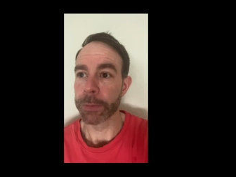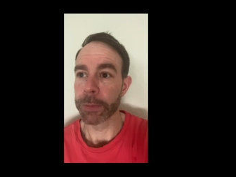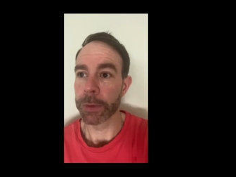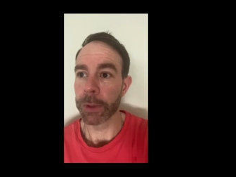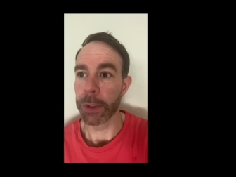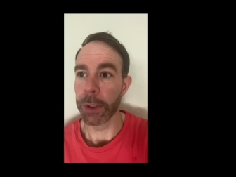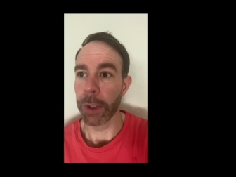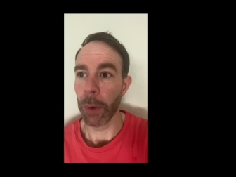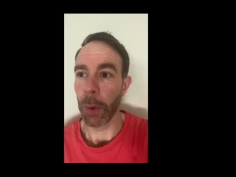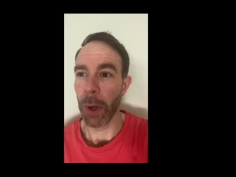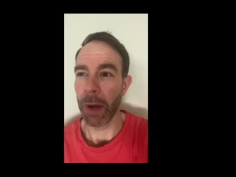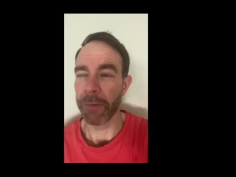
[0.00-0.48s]

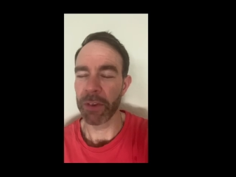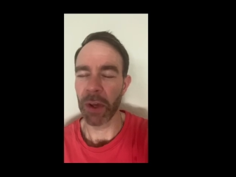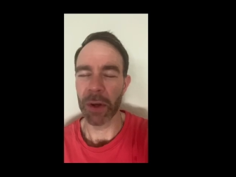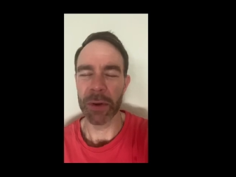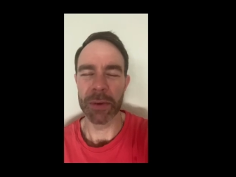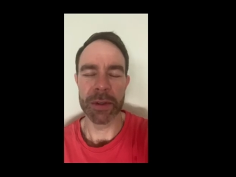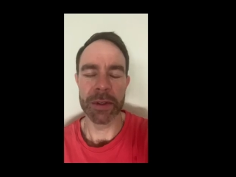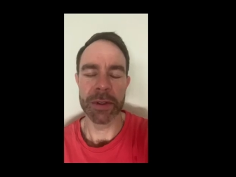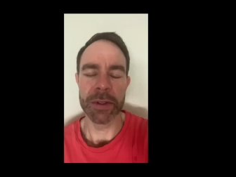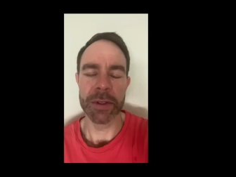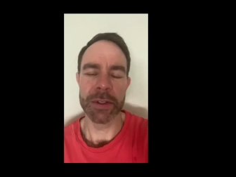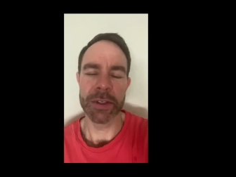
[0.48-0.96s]
you know, I've
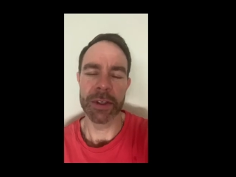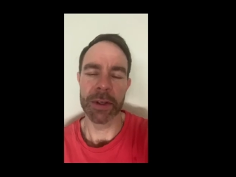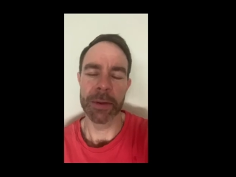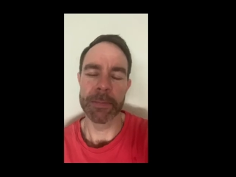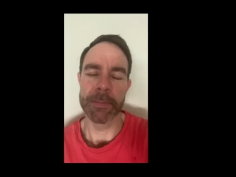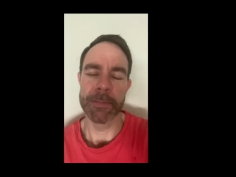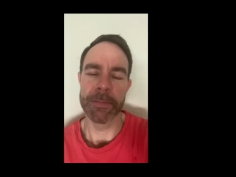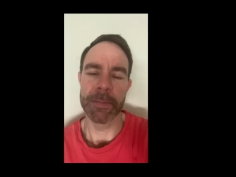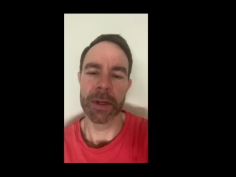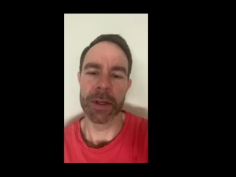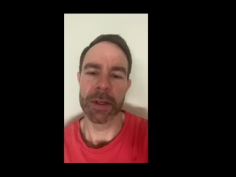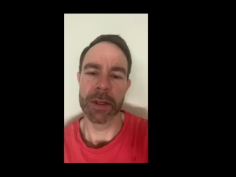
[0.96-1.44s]
done
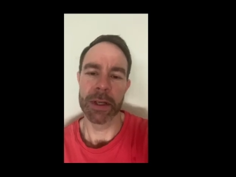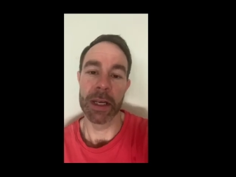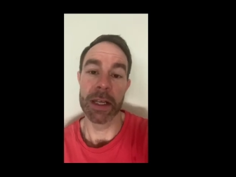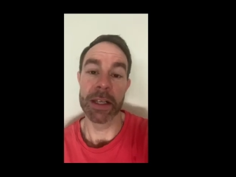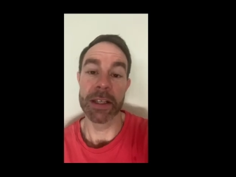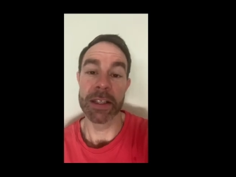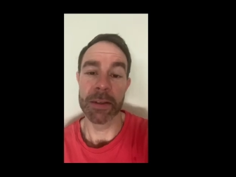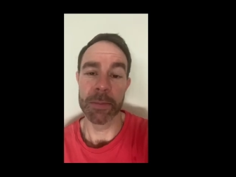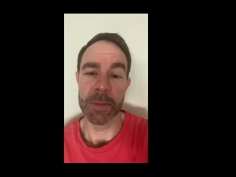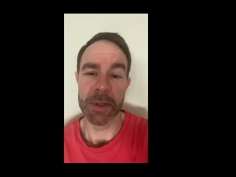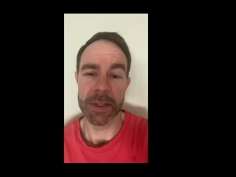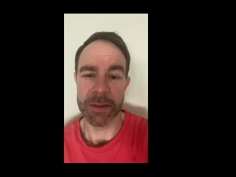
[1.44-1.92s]
some
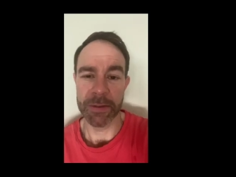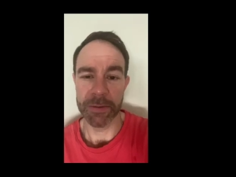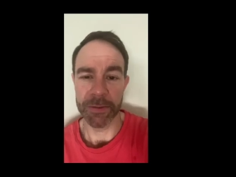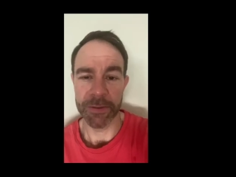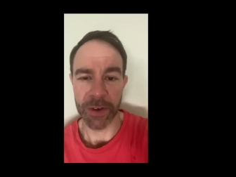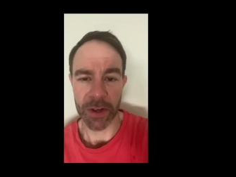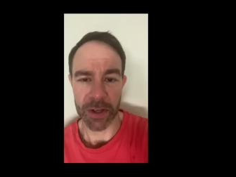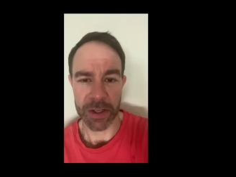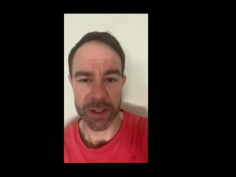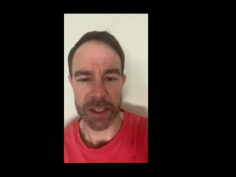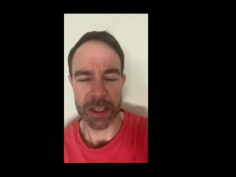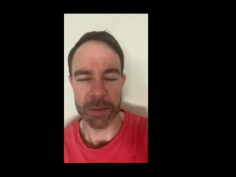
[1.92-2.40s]
intermittent
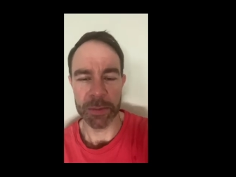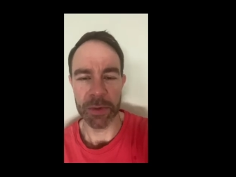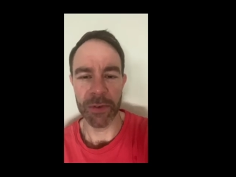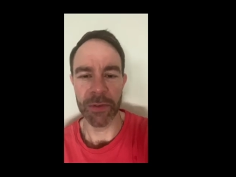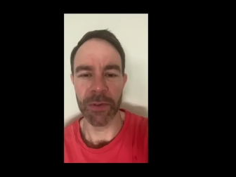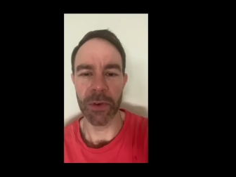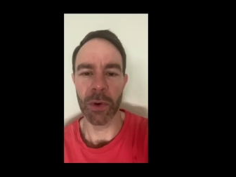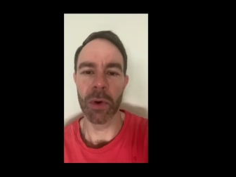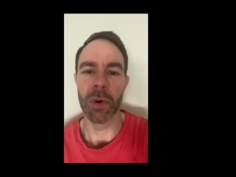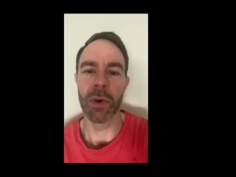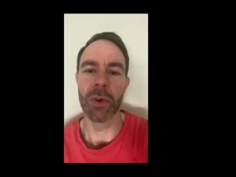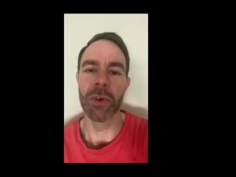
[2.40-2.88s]
fasting
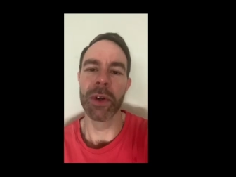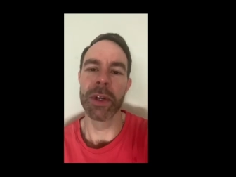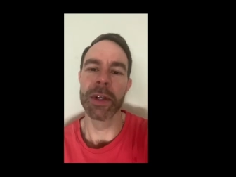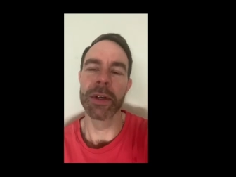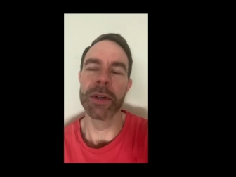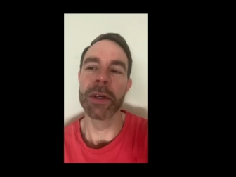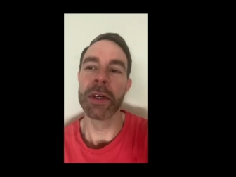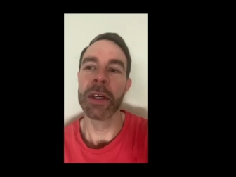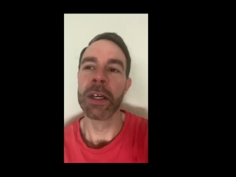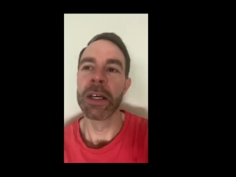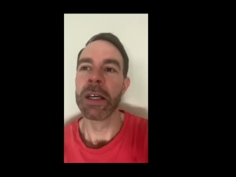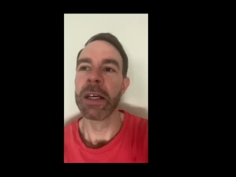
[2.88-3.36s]
before,
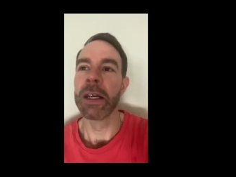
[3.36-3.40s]
and